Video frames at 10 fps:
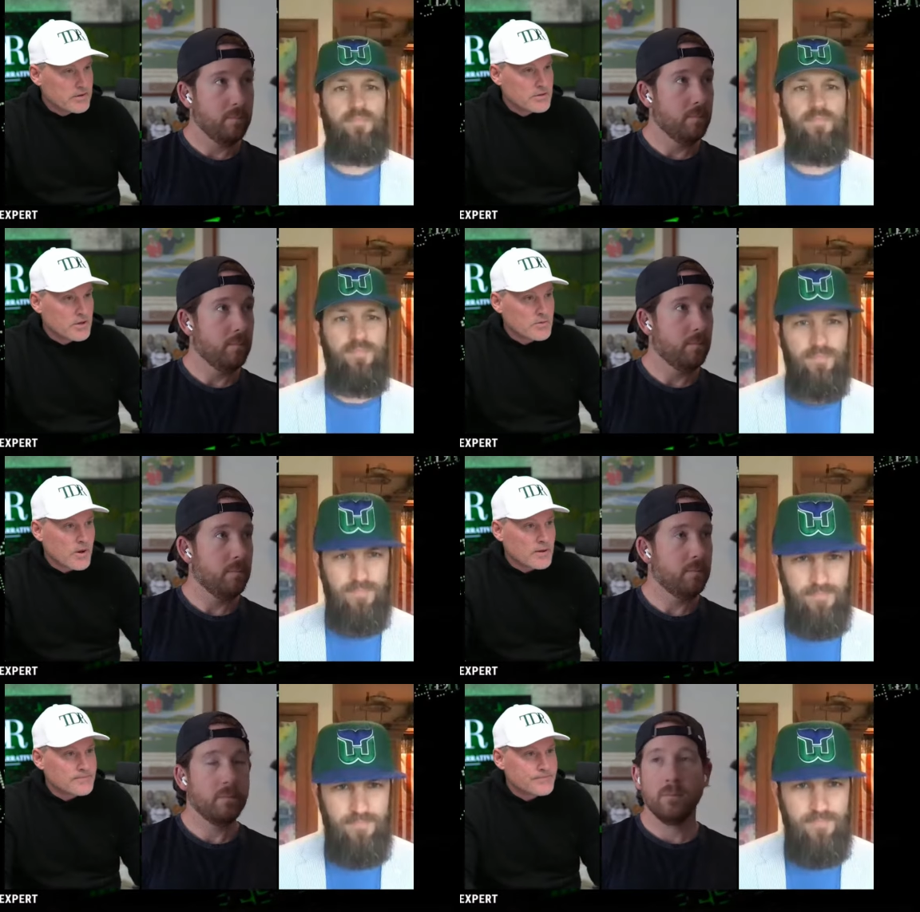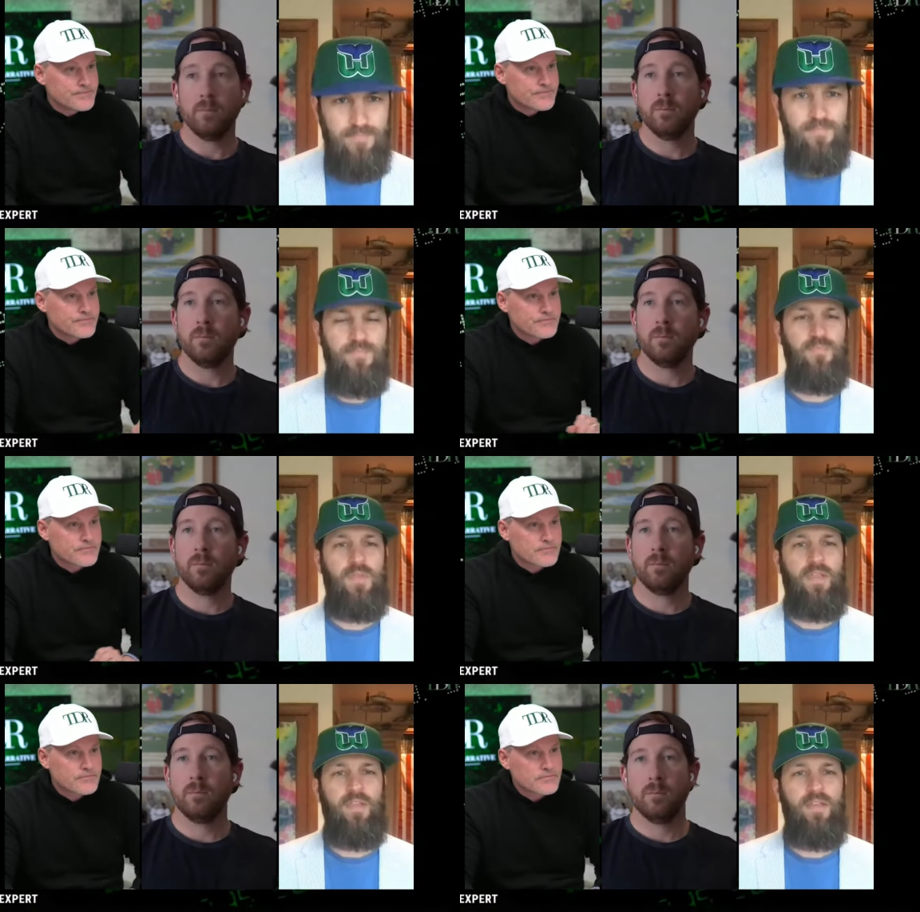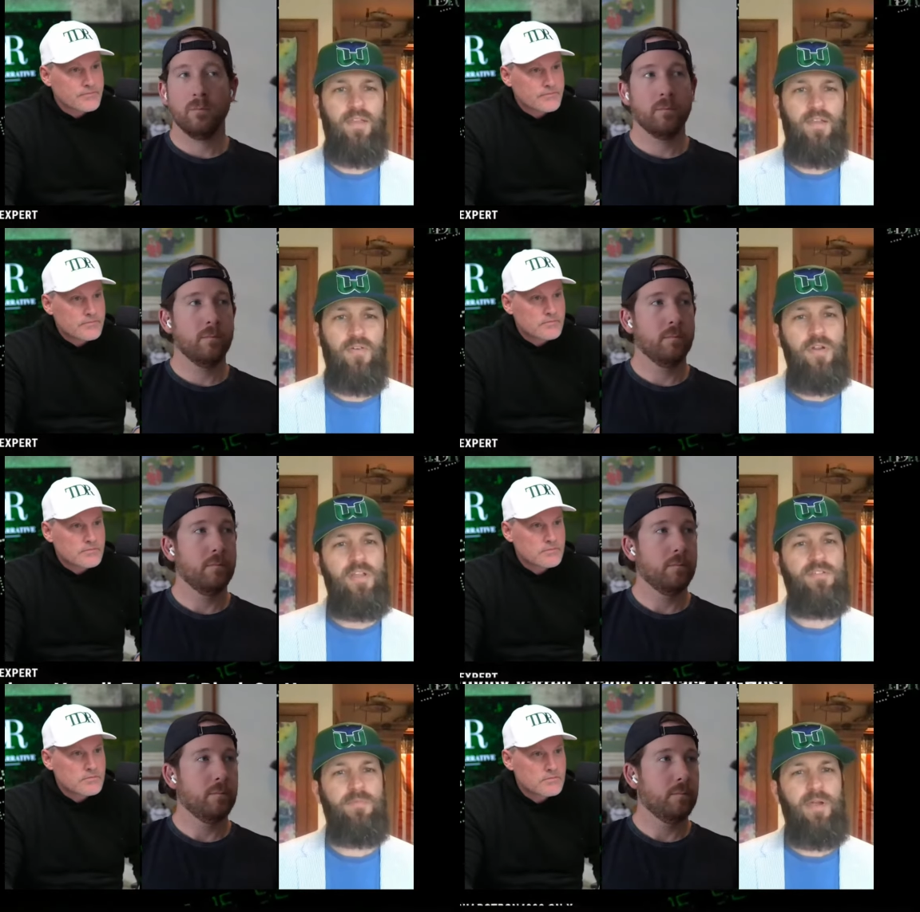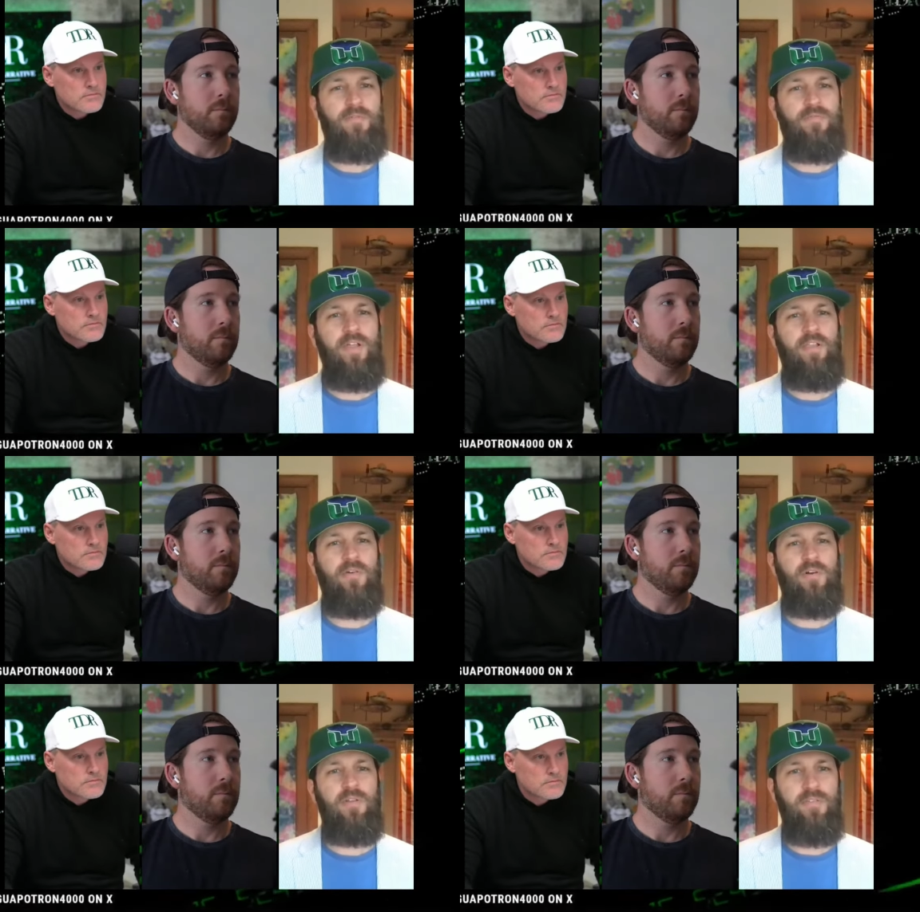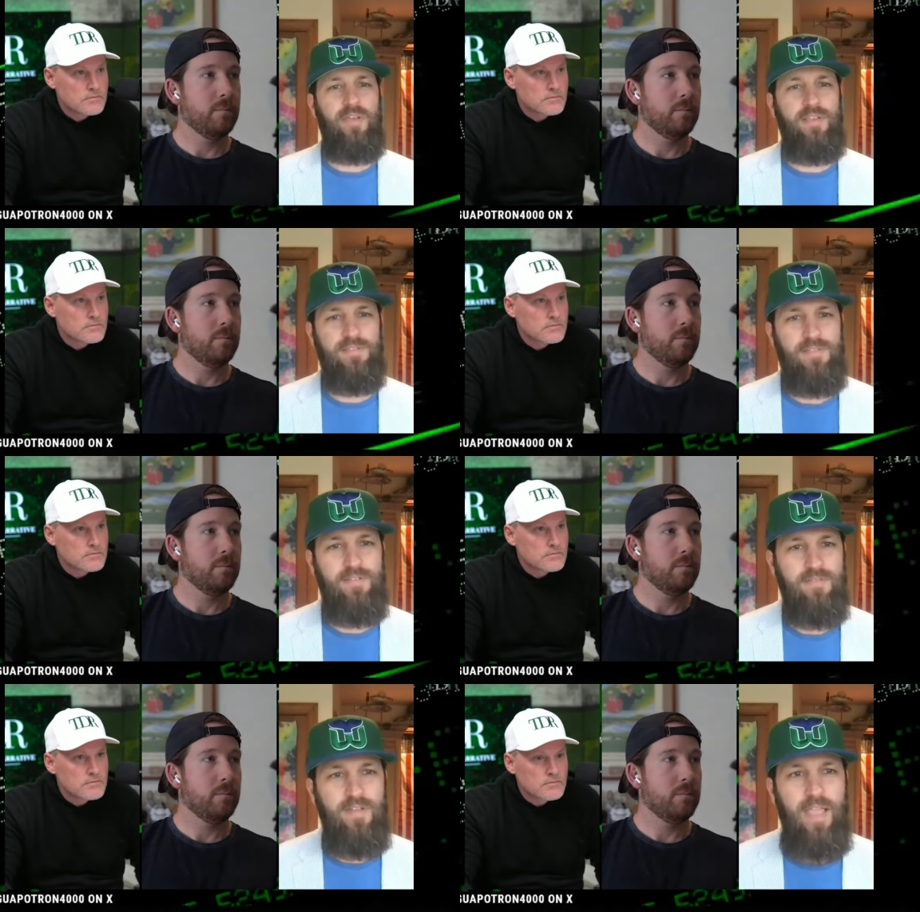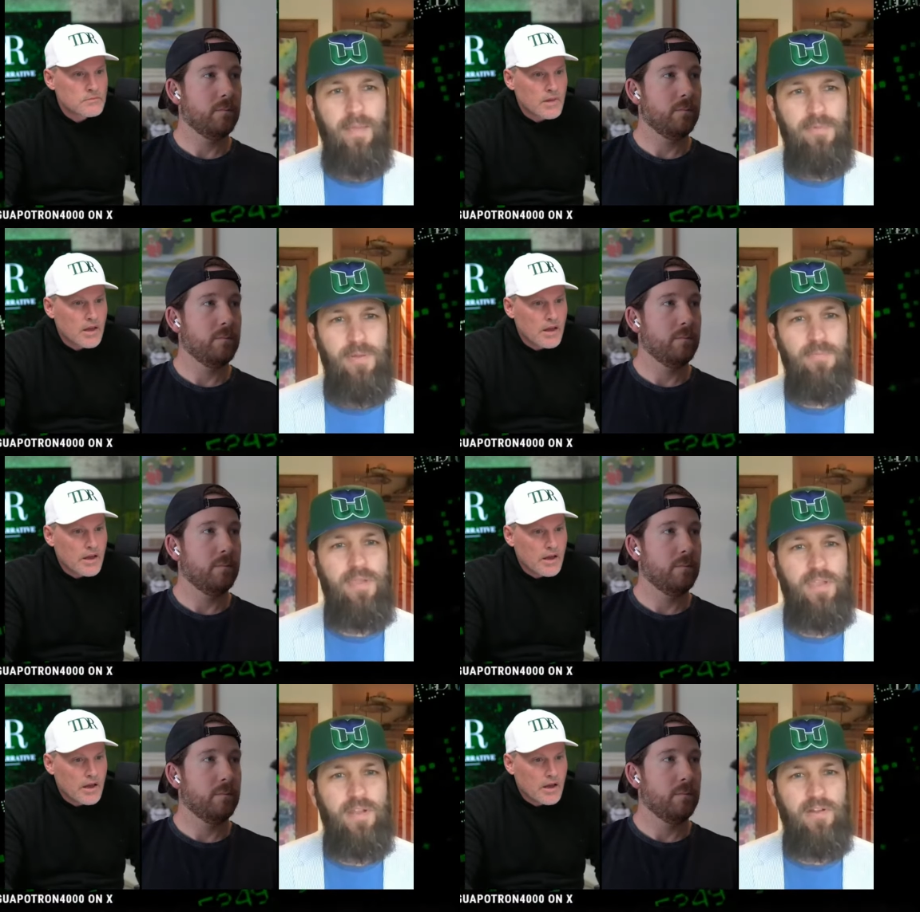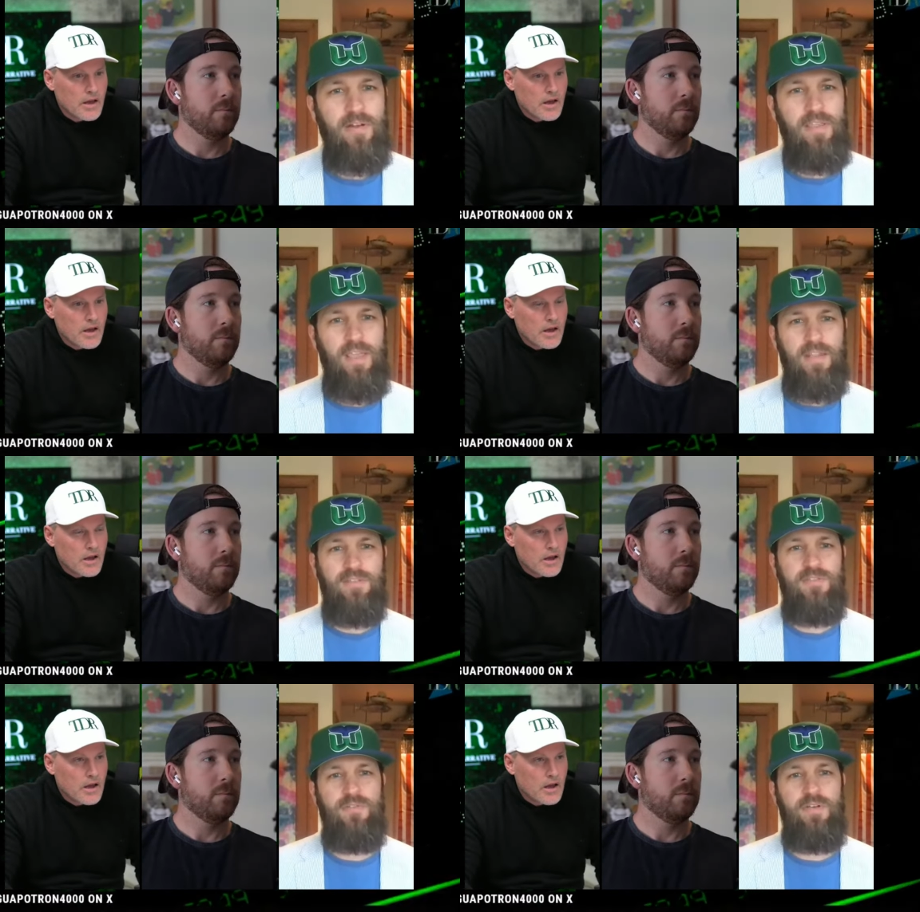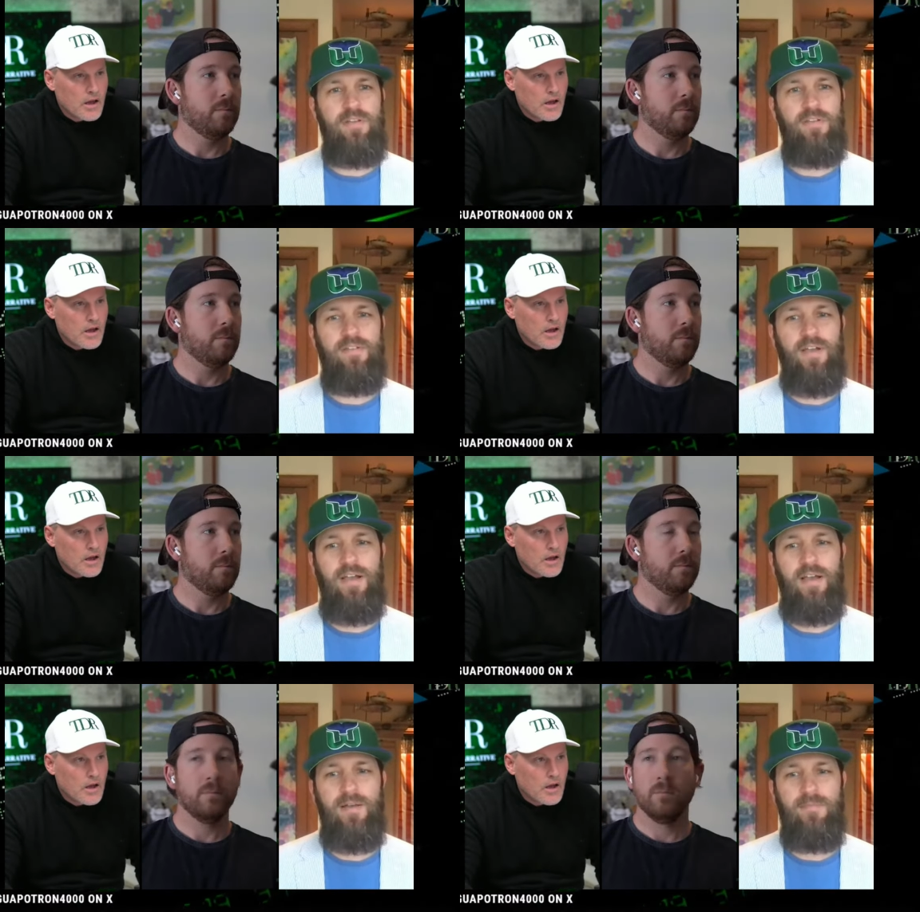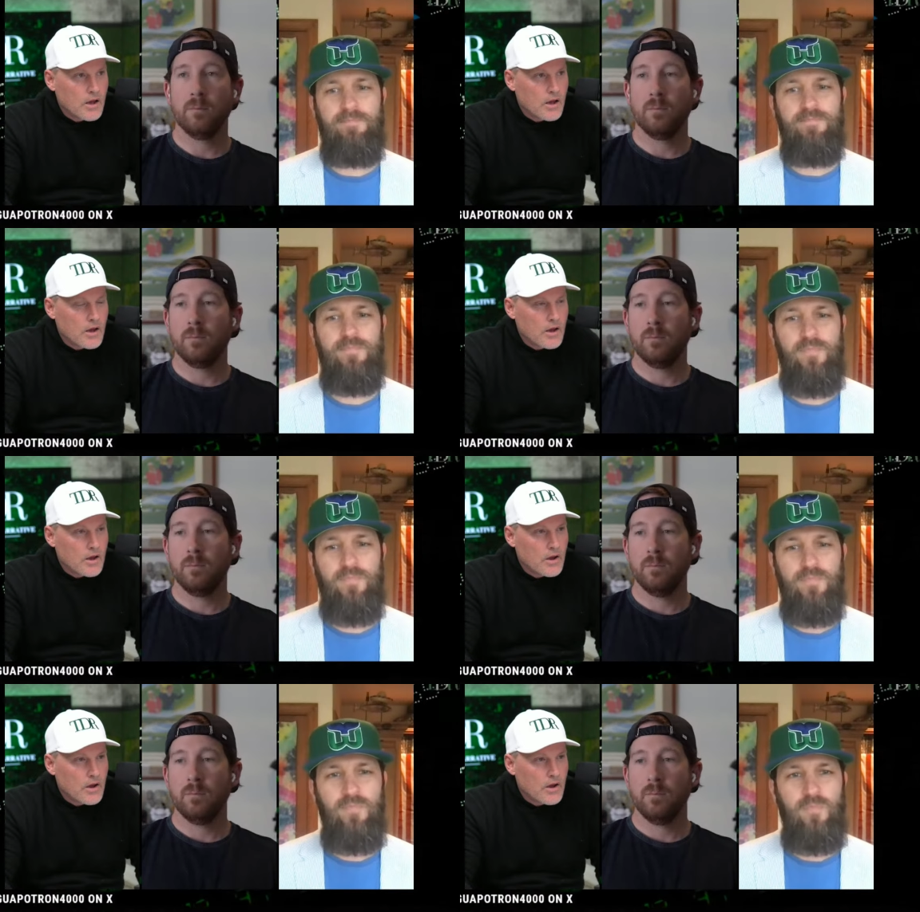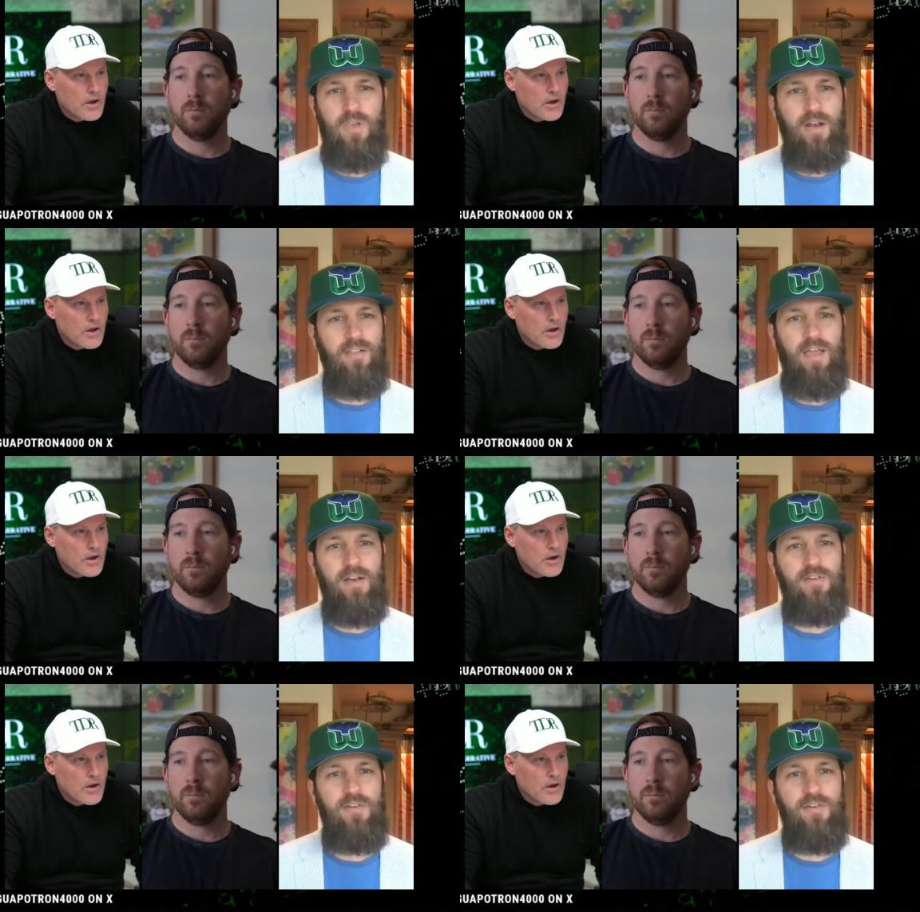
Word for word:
Speaker 1: see you as well.
Speaker 2: Greetings, my fellow Earthlings. Happy to be here and get into it. Um, got a lot